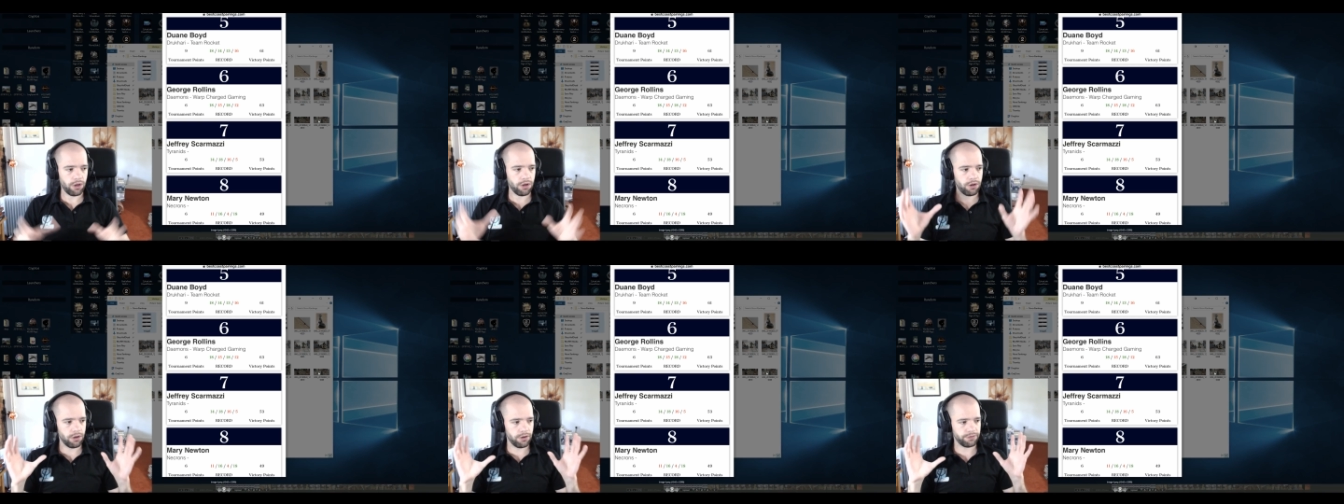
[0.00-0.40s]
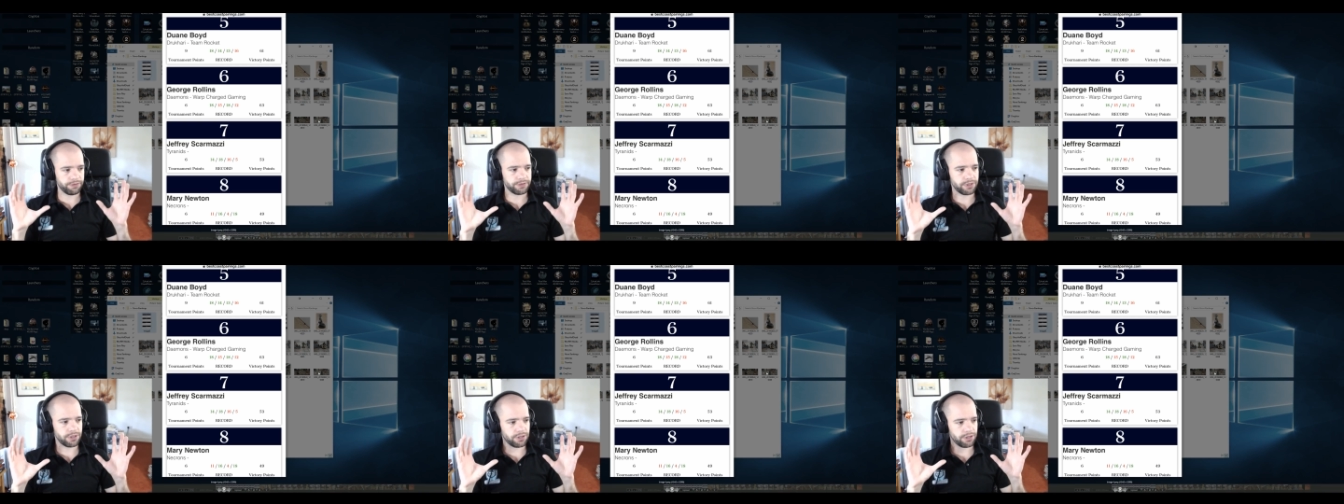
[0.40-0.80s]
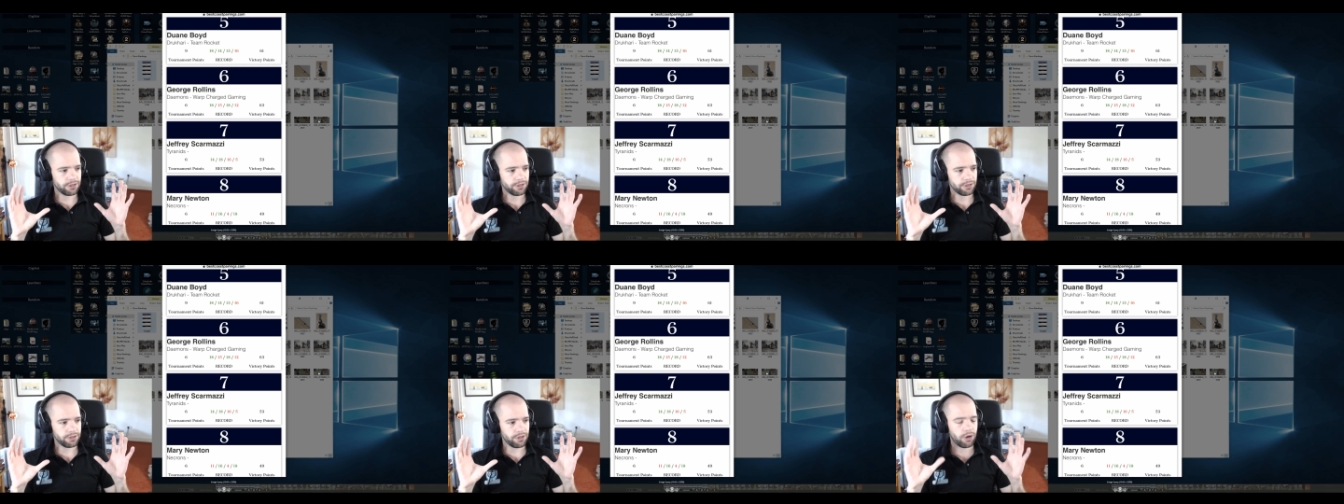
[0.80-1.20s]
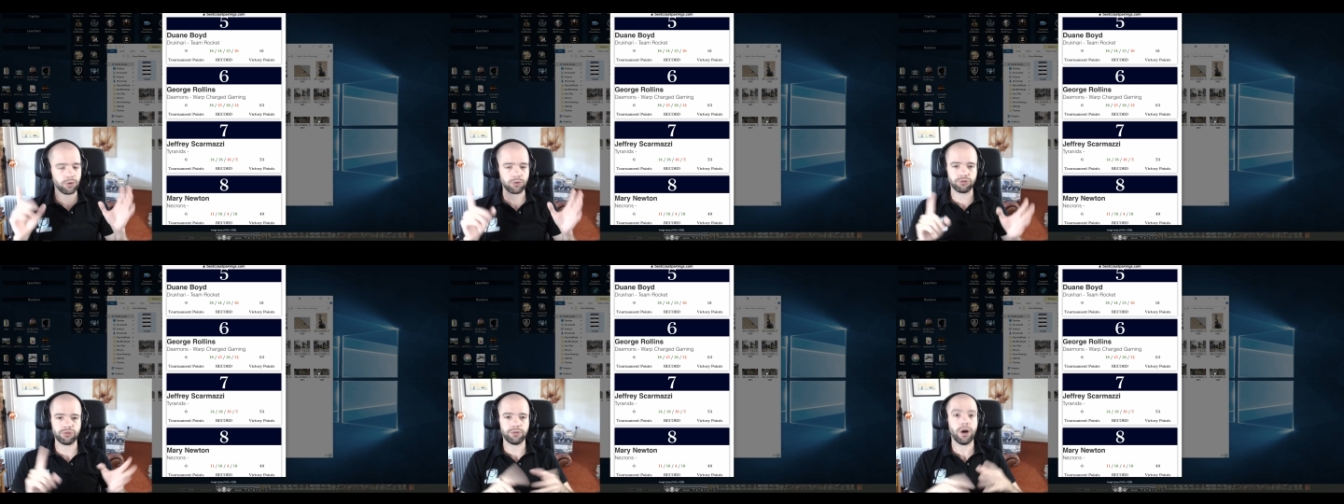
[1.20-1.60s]
After
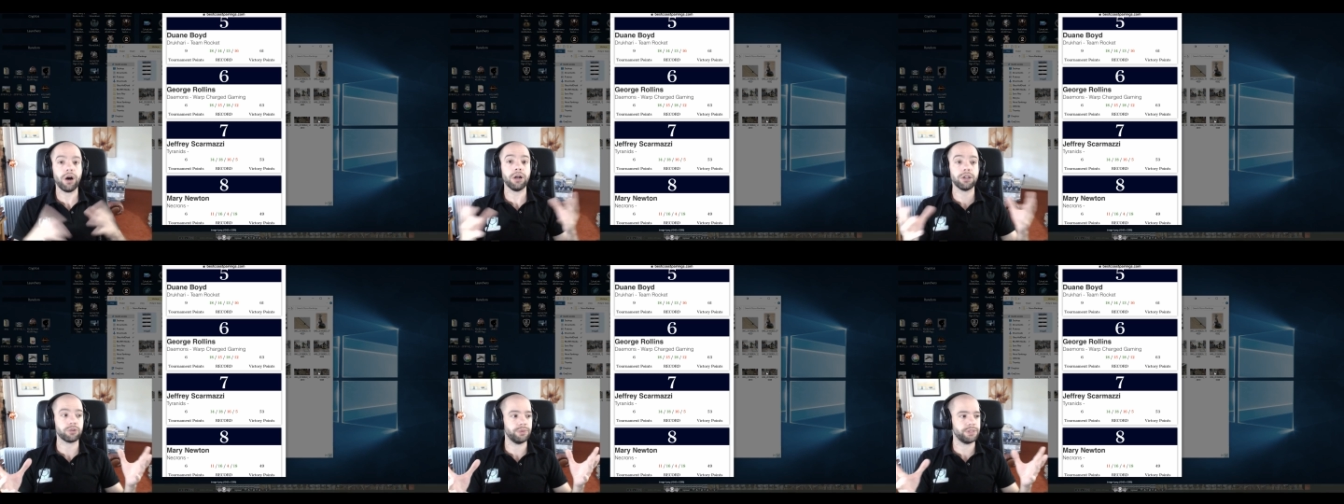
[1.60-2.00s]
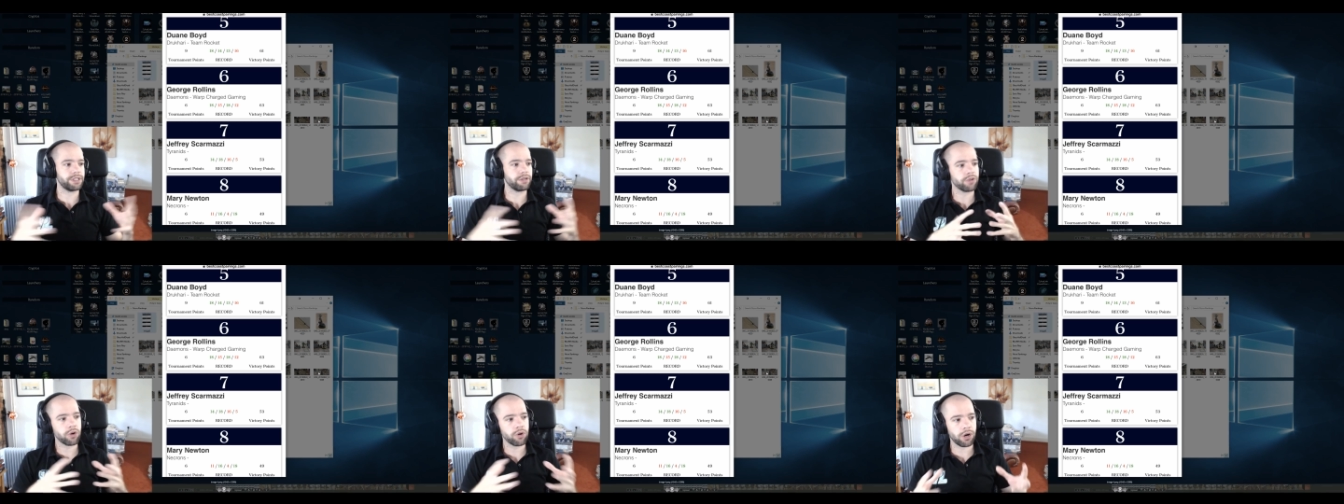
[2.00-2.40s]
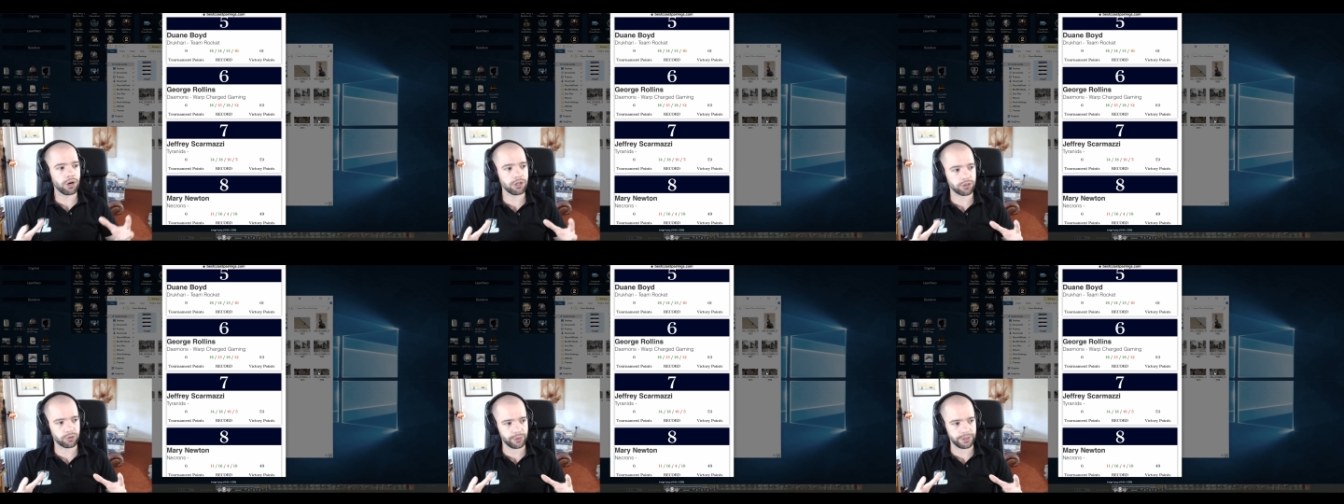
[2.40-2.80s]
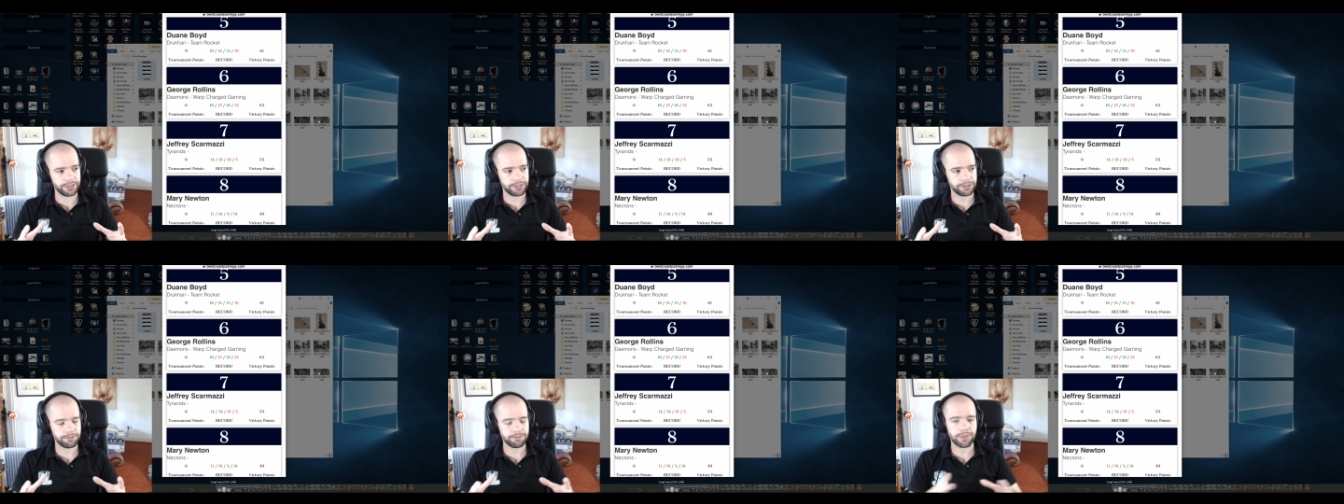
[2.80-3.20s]
oh Harlequins, there were no
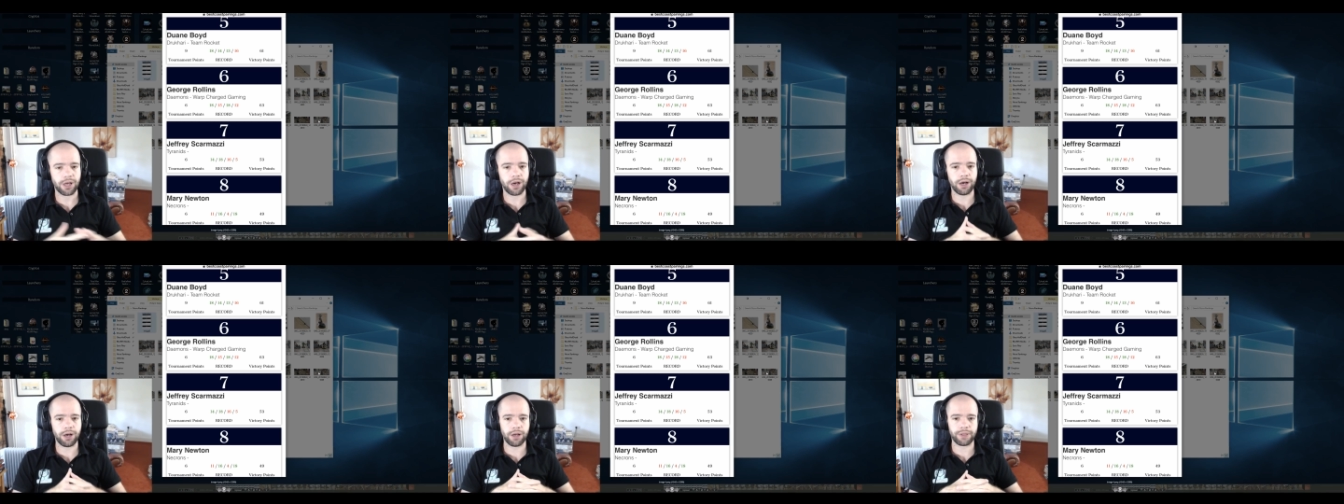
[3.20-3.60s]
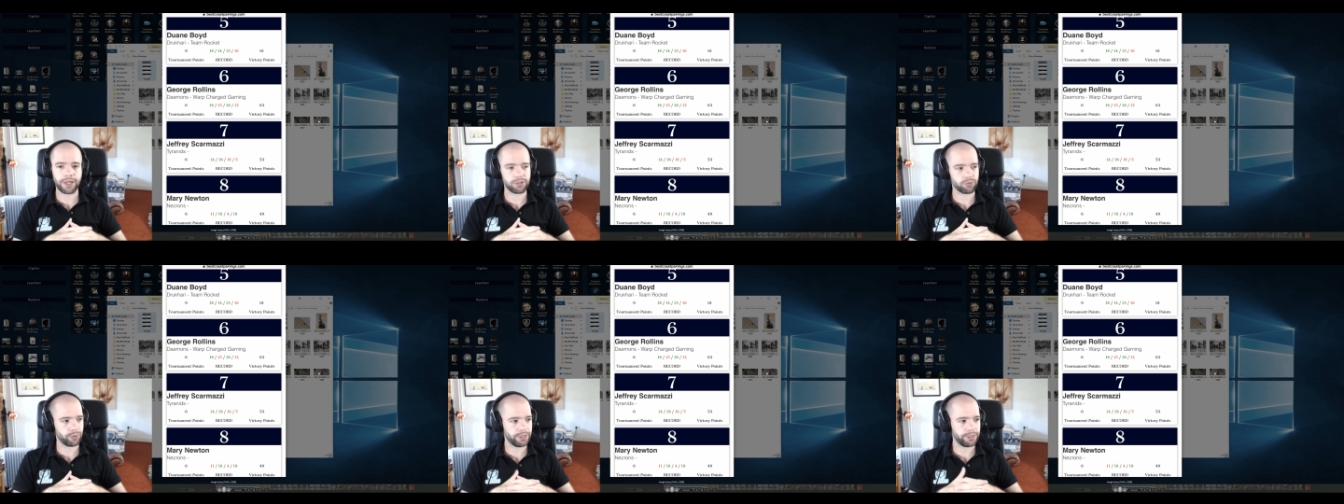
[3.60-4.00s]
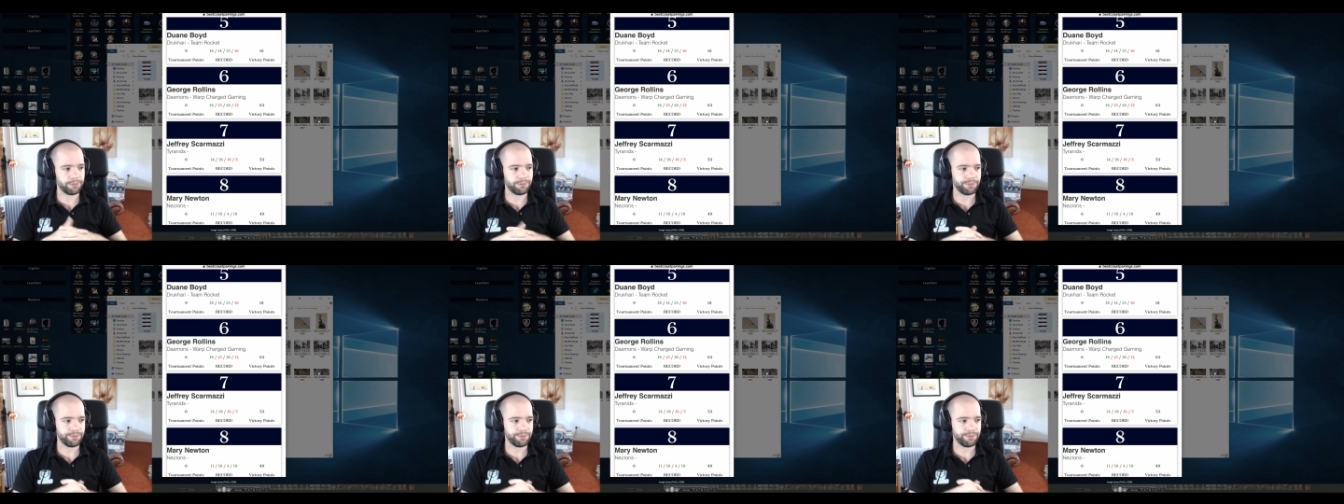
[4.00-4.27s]
Harlequins. Uh, that's weird.